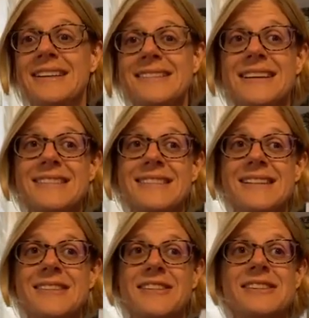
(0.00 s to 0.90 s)

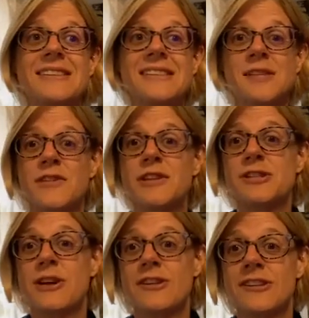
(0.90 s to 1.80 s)
Let's be honest. This is for
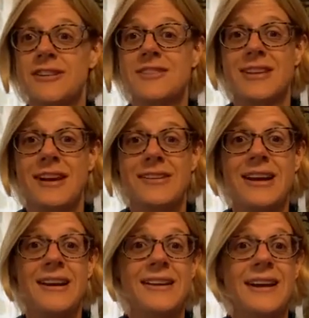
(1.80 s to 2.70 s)
the chocolate lovers out
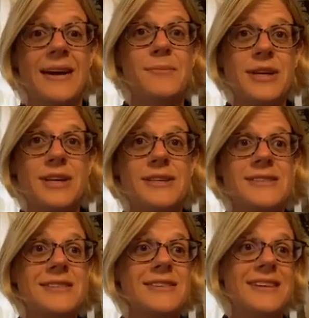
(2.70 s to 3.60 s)
there
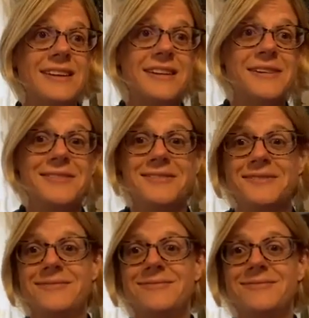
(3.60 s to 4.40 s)
because, you know,